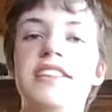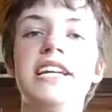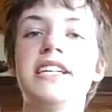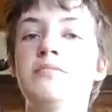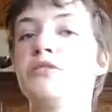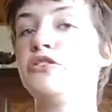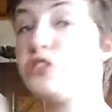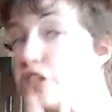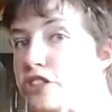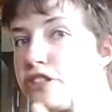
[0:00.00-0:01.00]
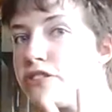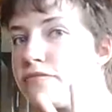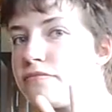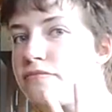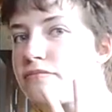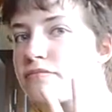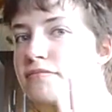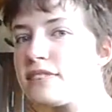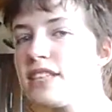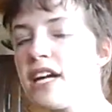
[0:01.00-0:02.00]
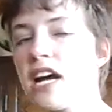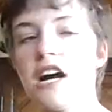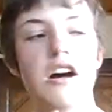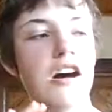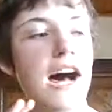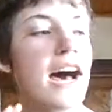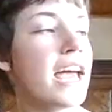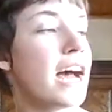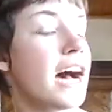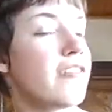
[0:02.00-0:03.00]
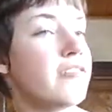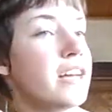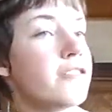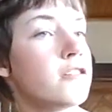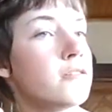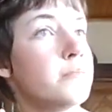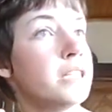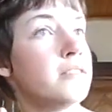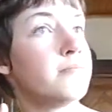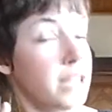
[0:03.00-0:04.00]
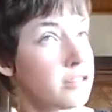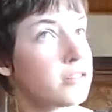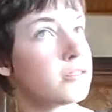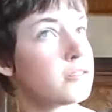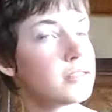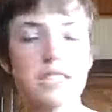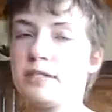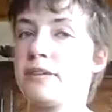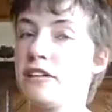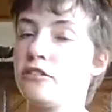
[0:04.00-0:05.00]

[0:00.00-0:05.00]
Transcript: Thing number two, I have never been better in